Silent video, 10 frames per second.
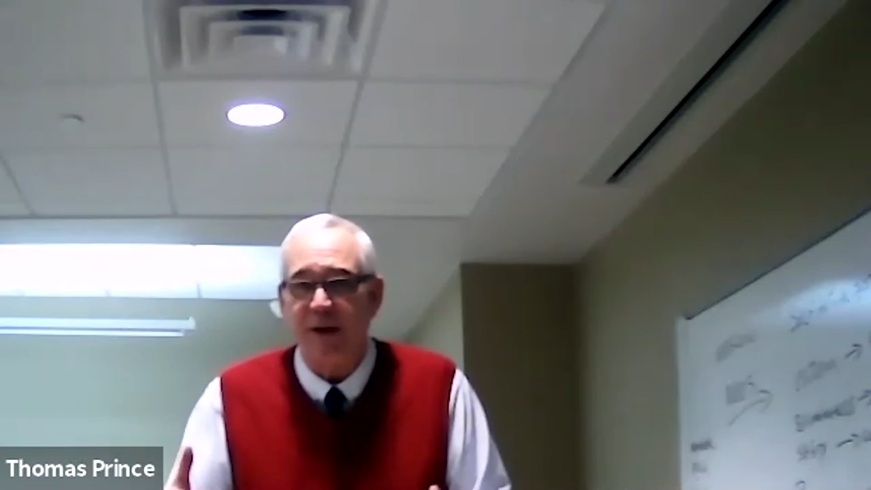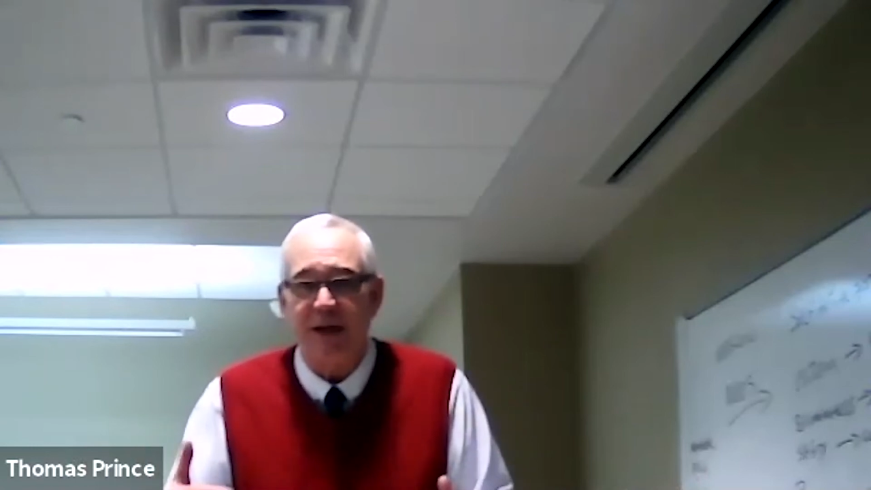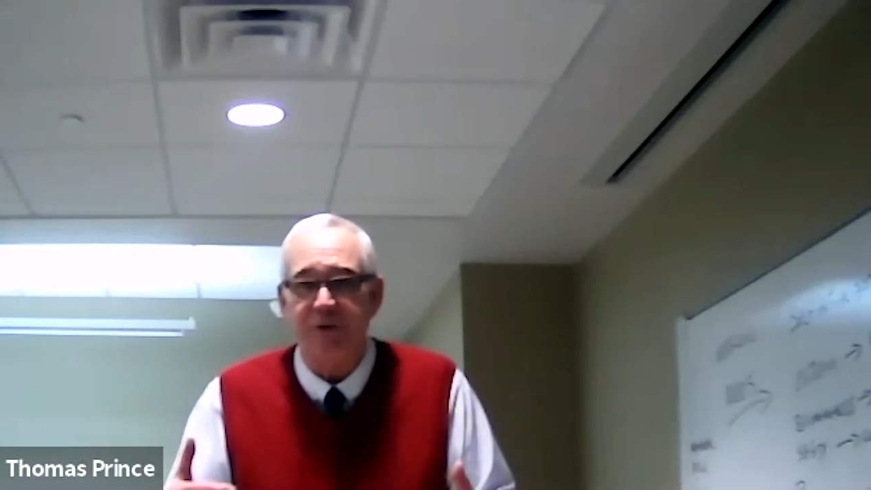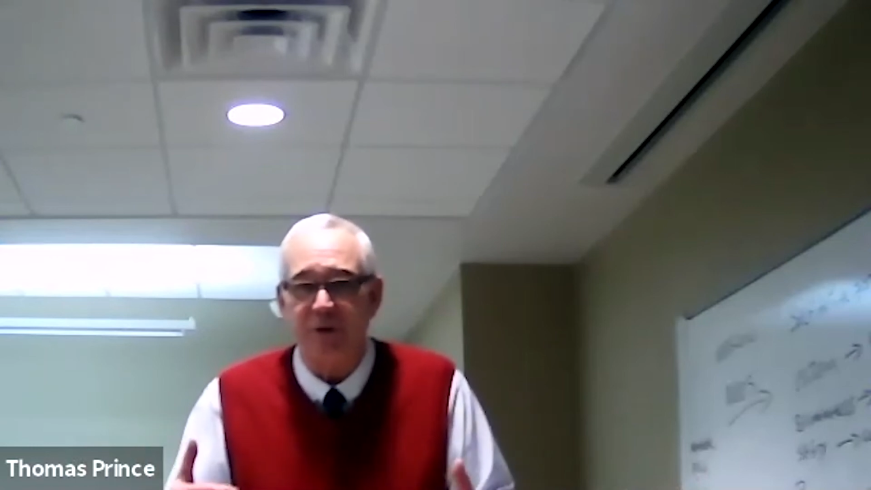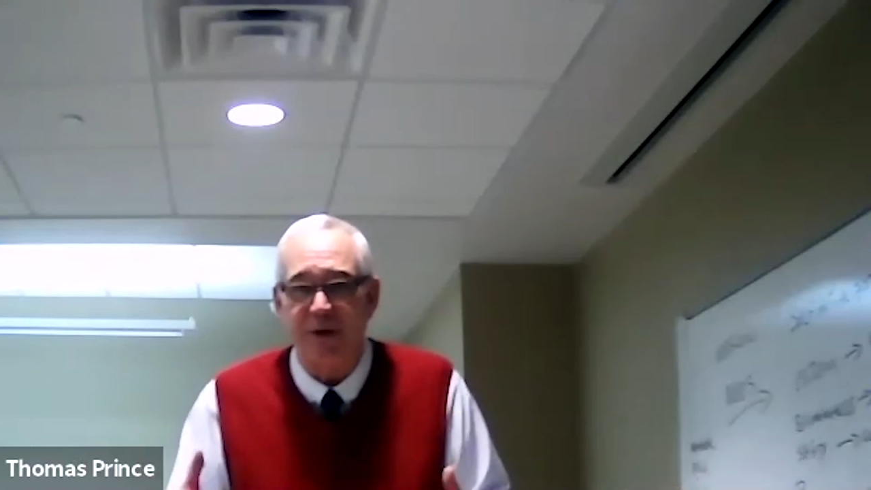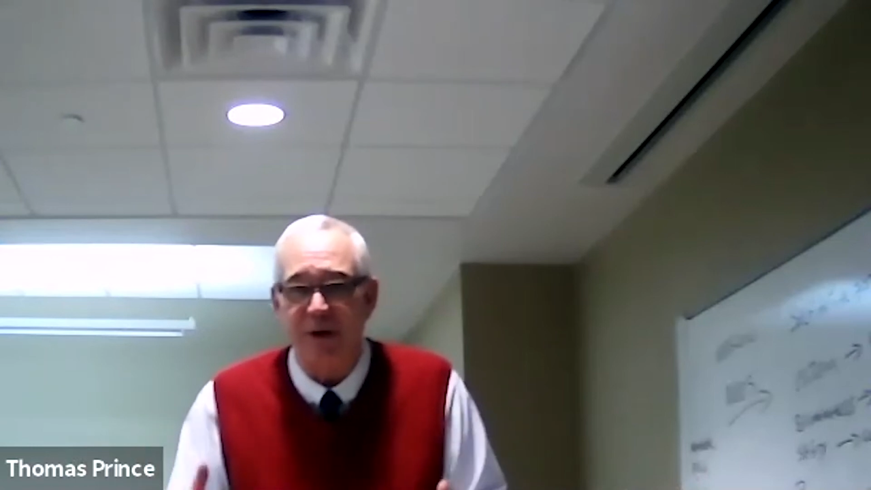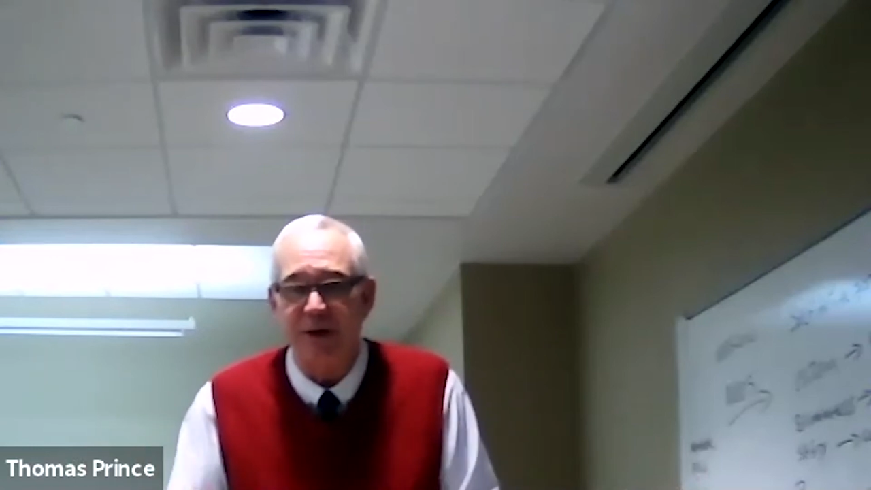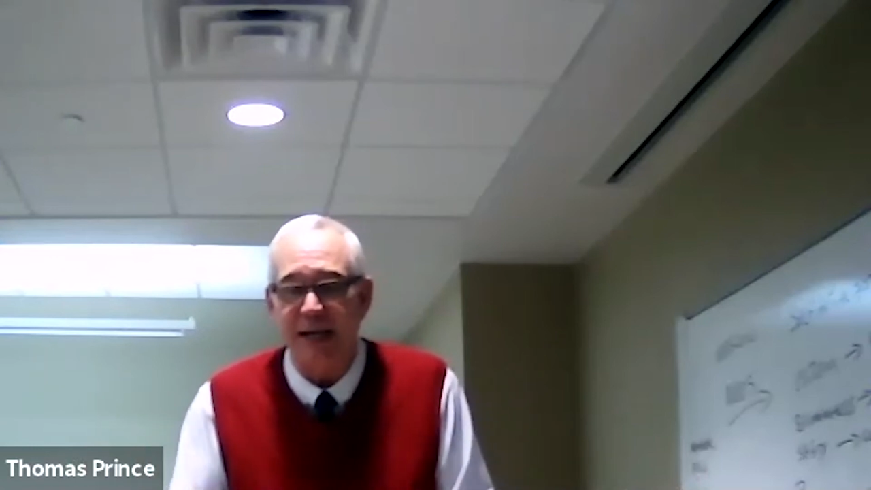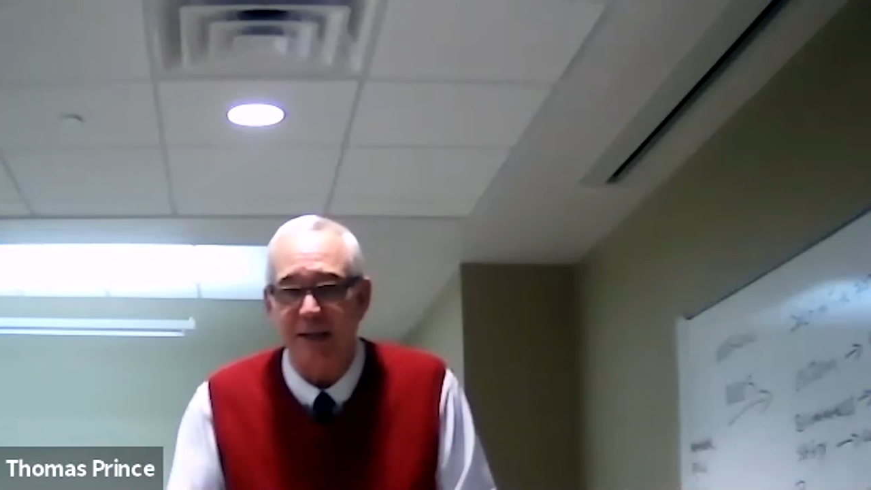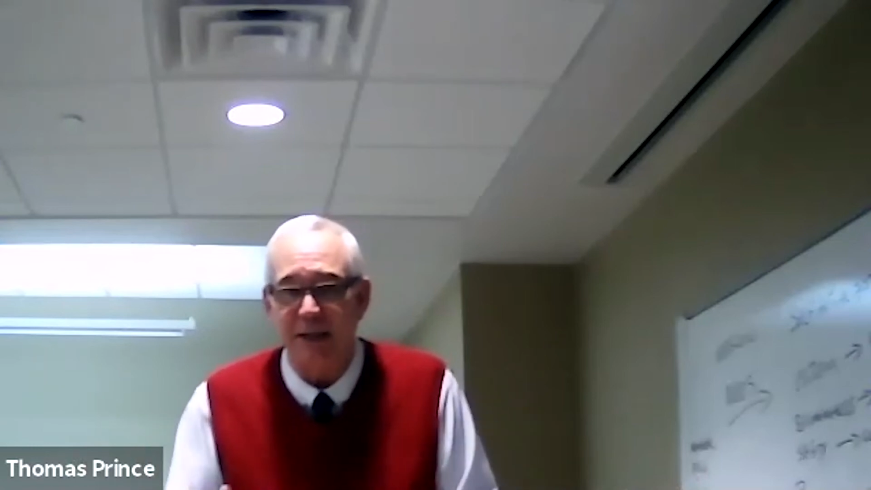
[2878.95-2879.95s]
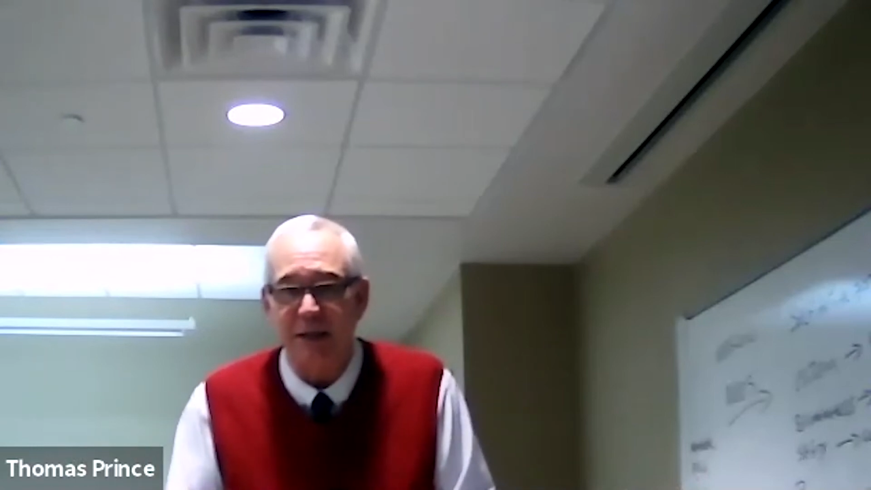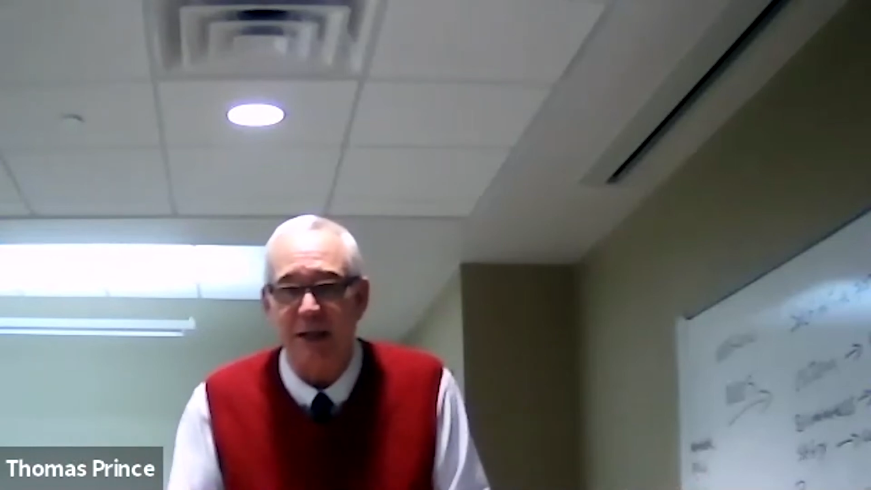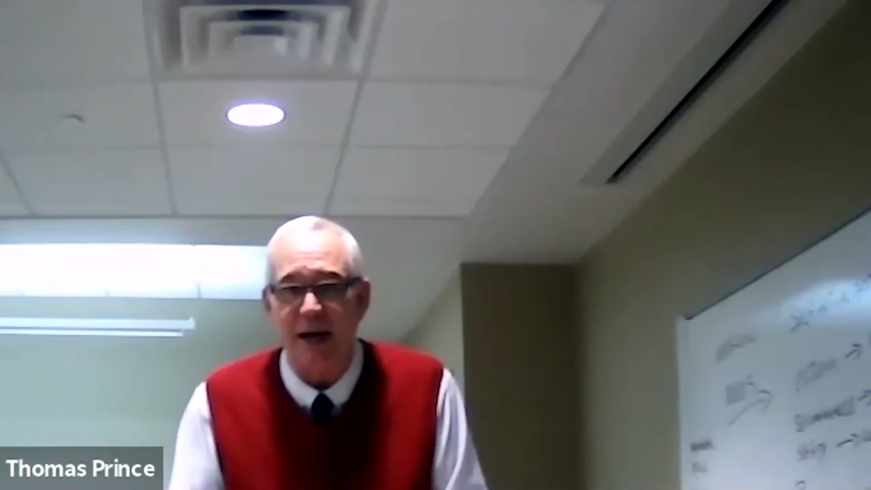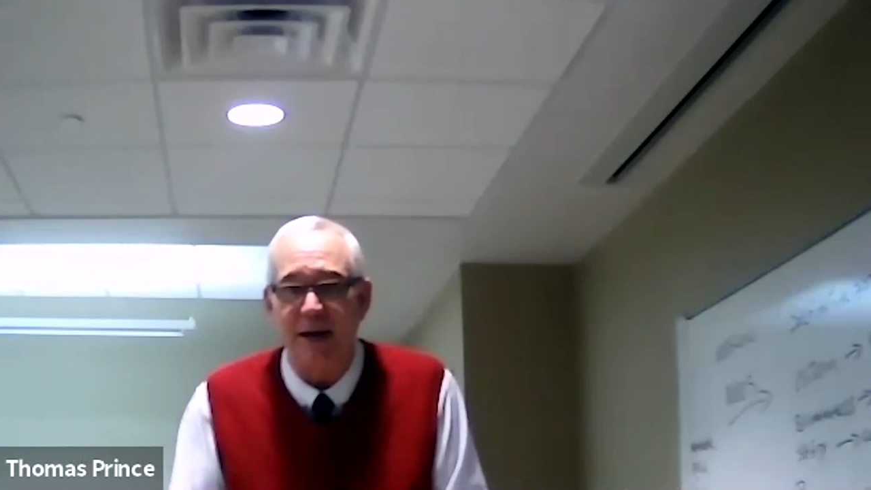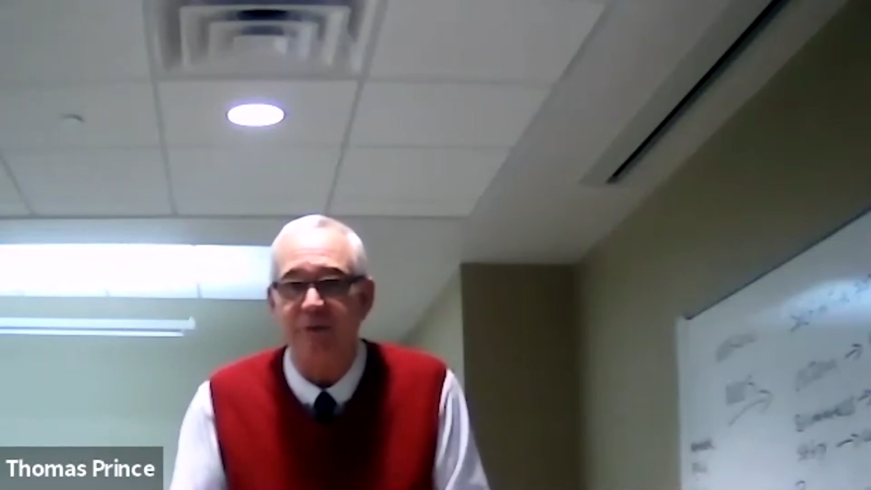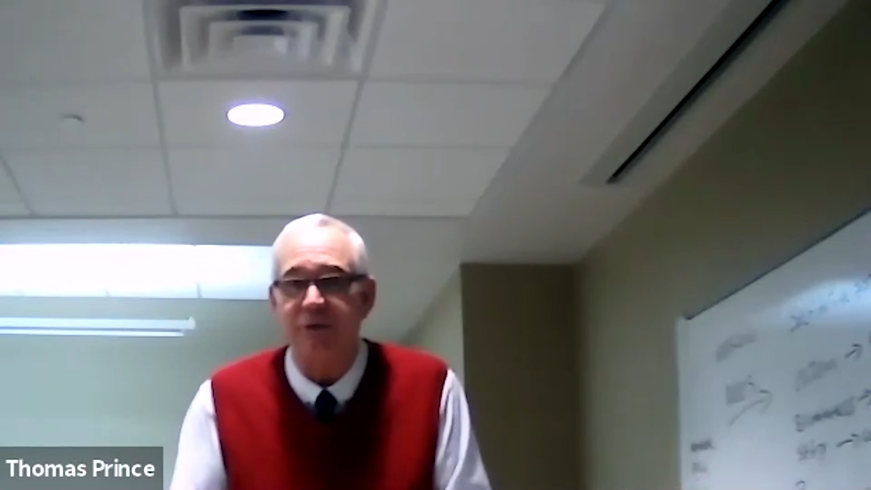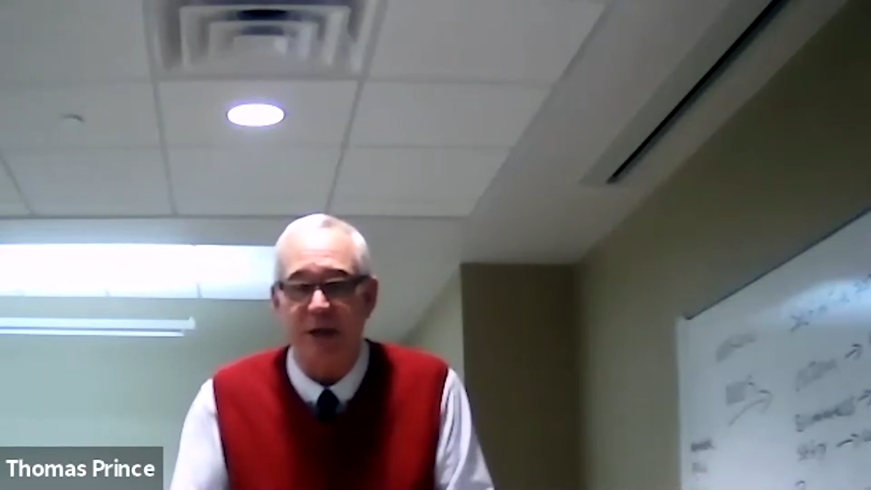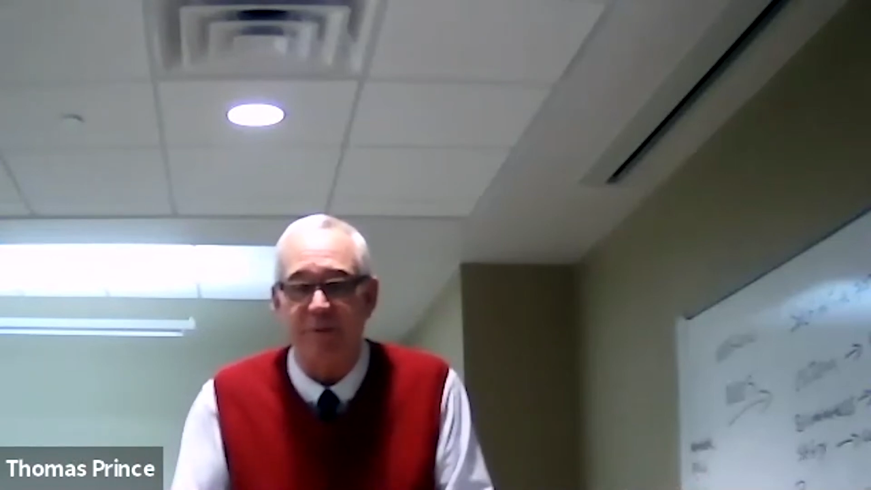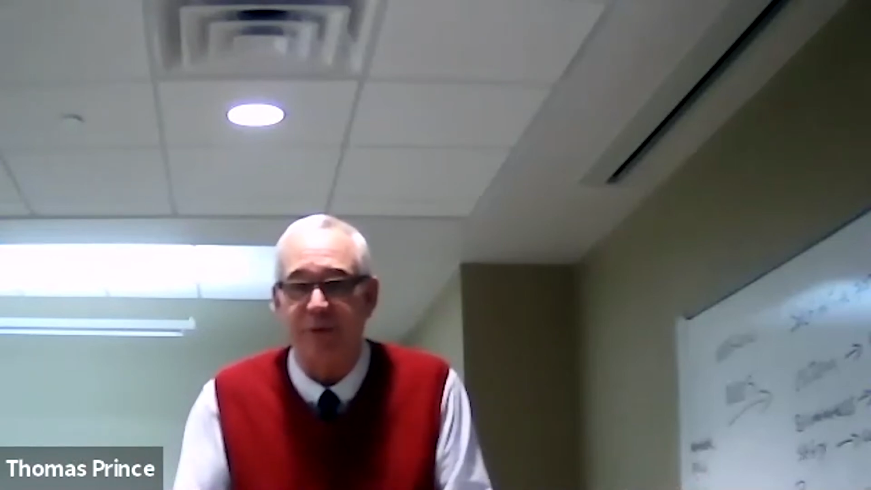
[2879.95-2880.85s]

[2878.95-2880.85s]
face of our daily lives if